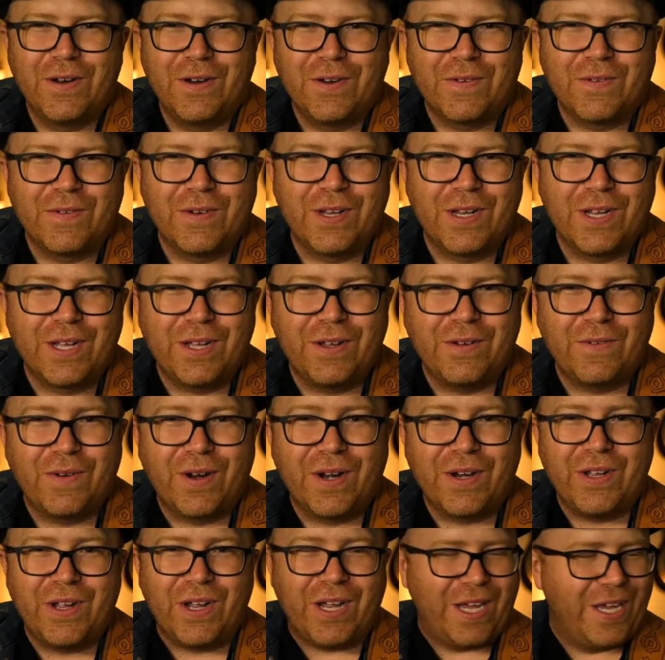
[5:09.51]
really
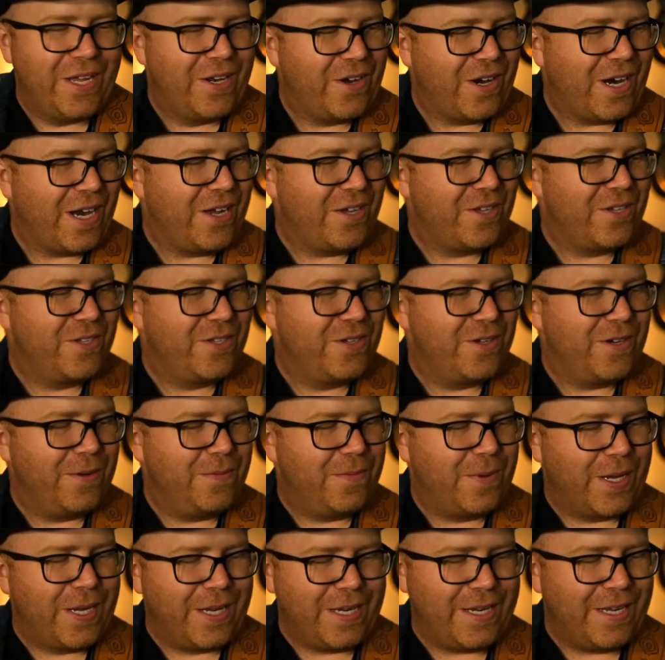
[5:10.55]
where you end or how you do it,
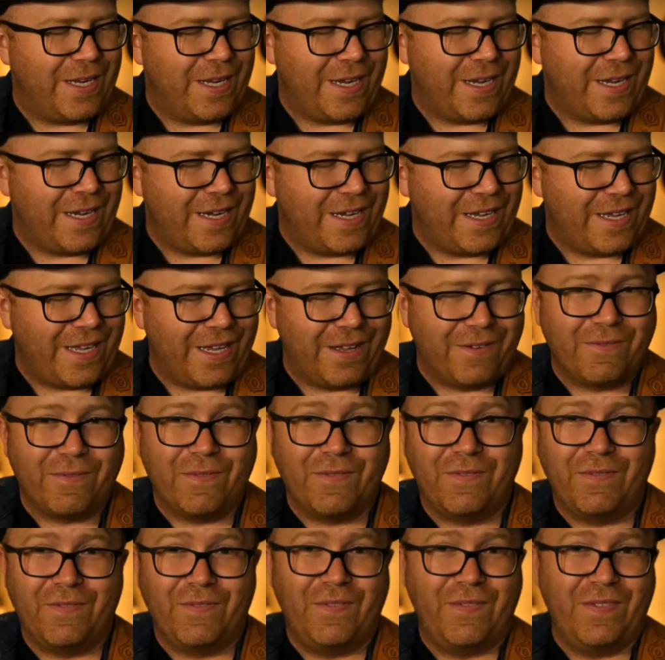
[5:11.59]
but
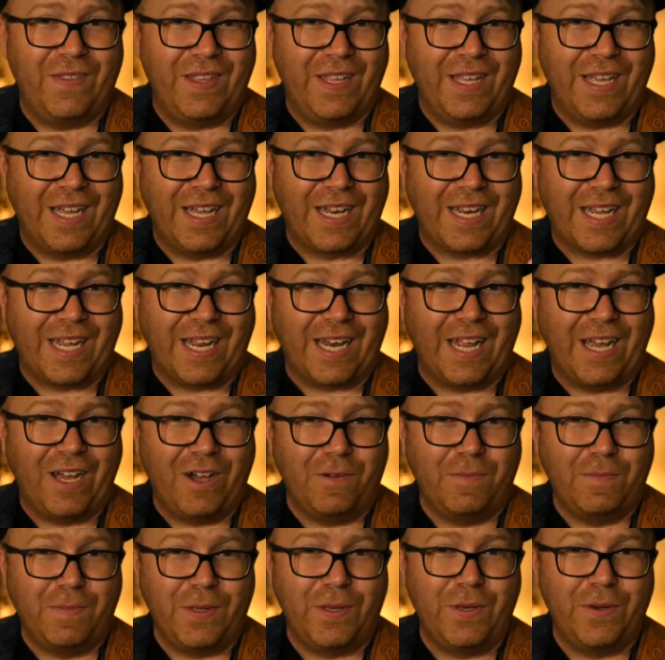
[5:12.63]
it can
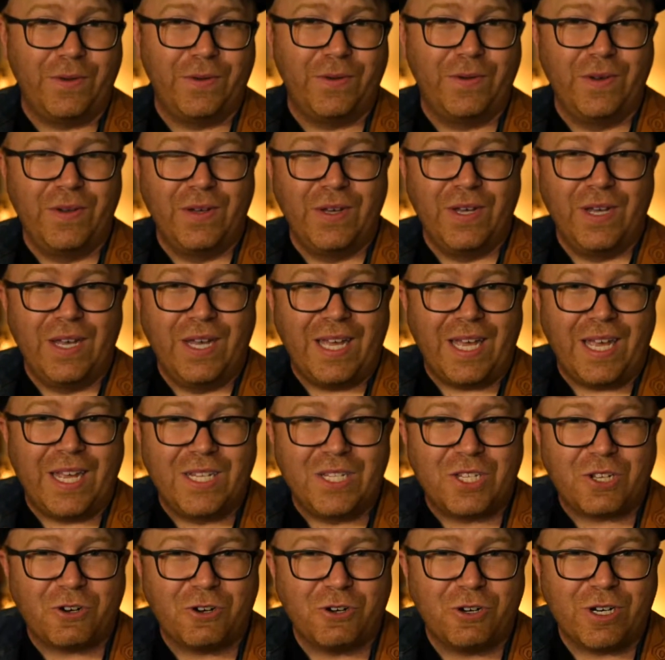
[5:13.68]
help you
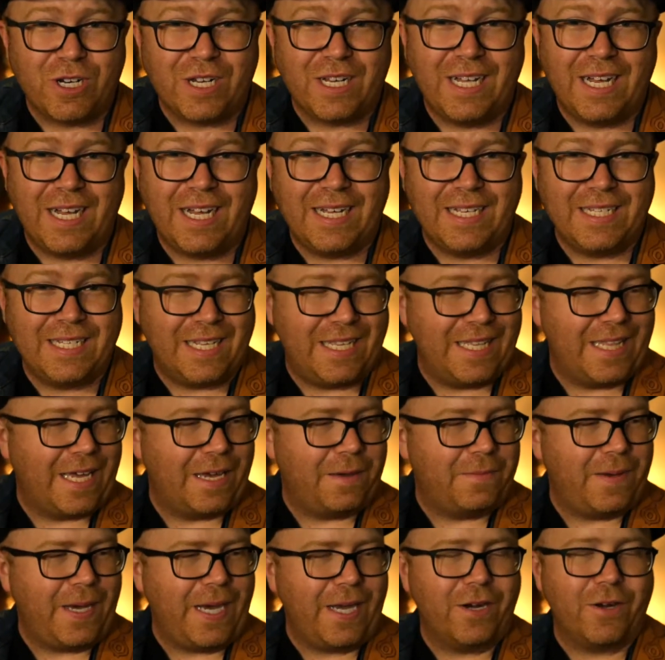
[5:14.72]
internalize
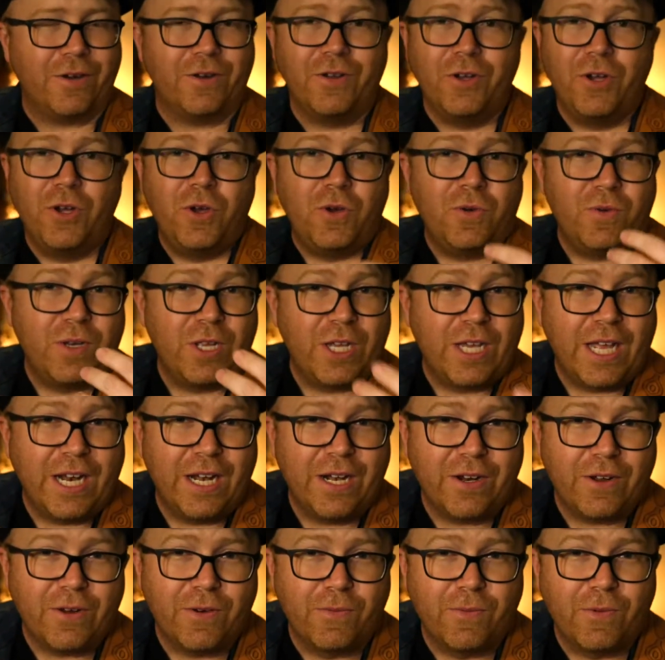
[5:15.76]
that pattern. When you get
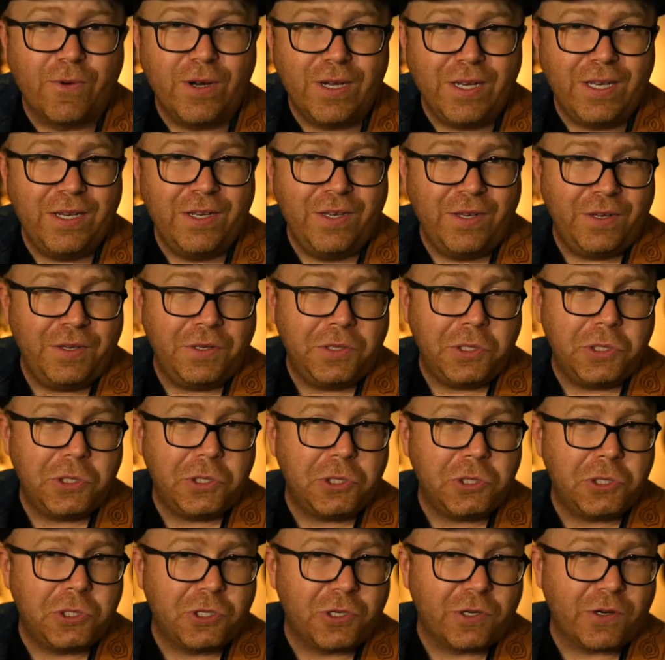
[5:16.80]
it on one
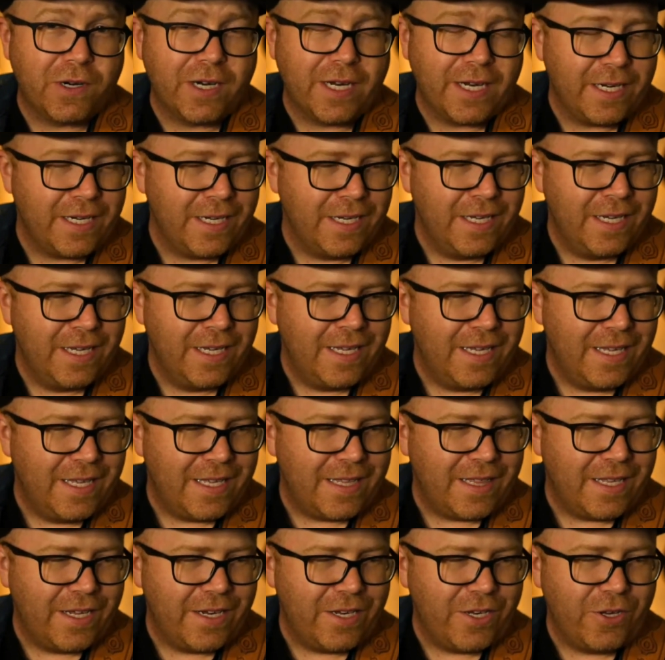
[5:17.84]
string,
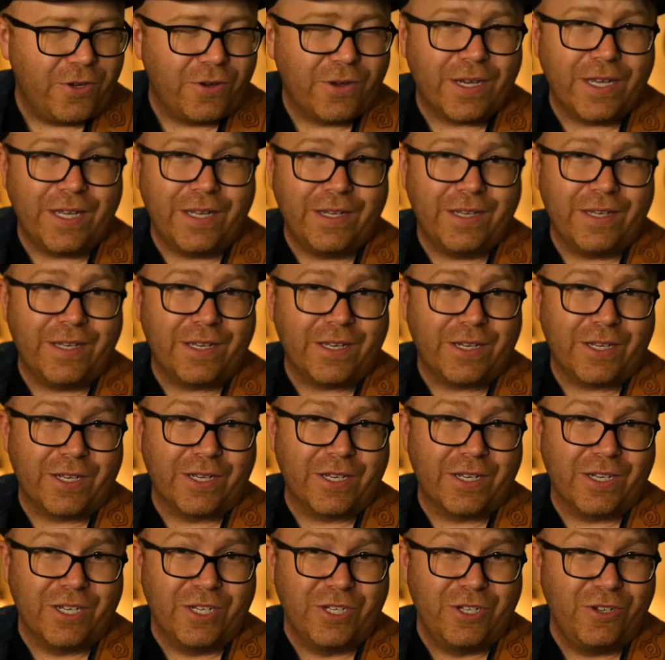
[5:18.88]
then you can
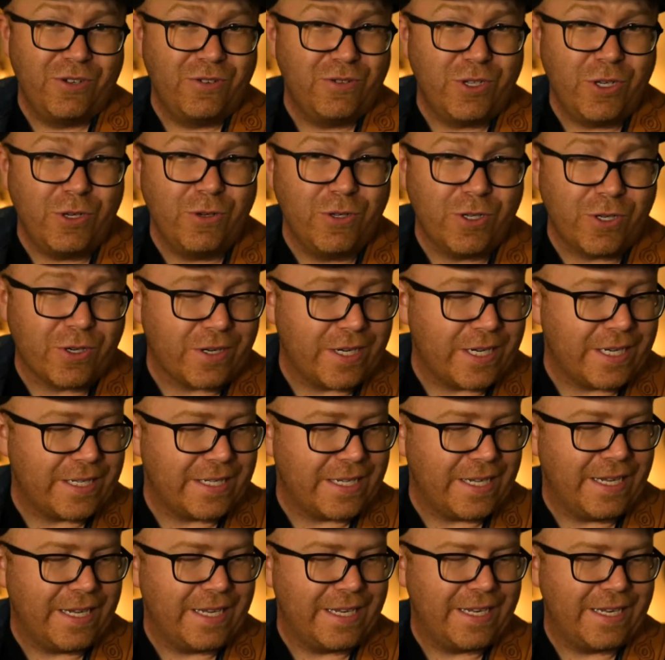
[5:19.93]
do two strings.
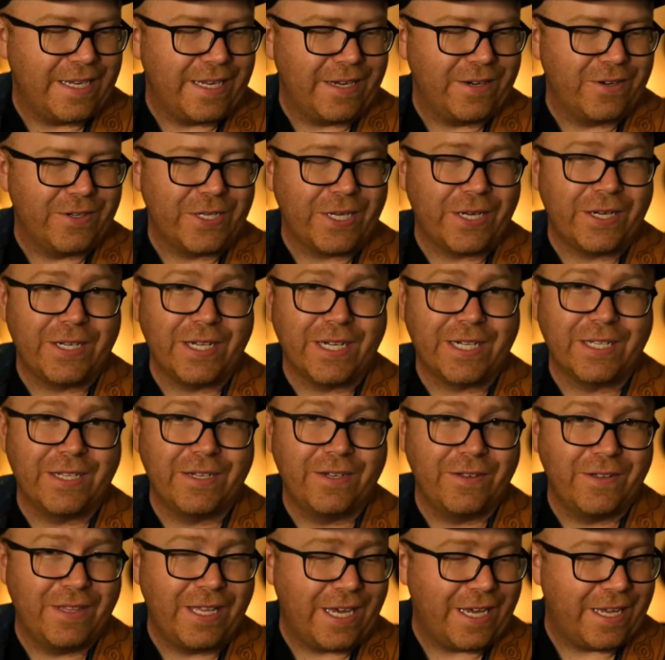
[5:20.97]
And here's how I like to
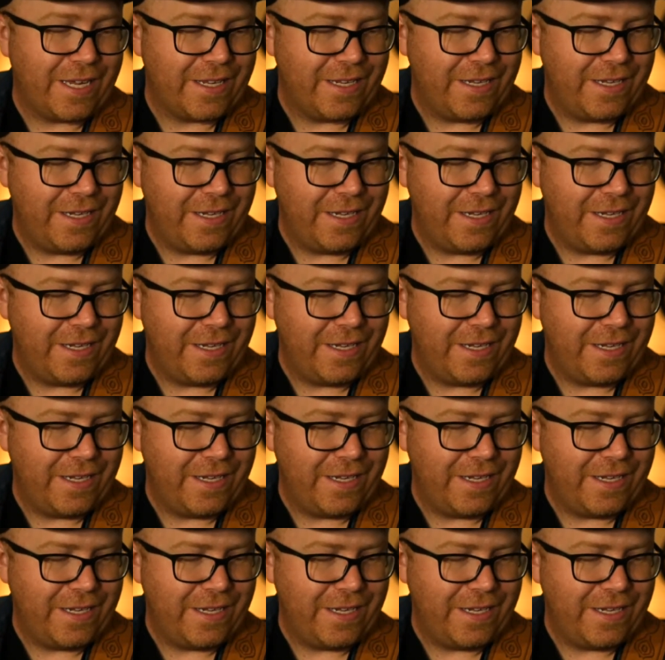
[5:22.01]
do that.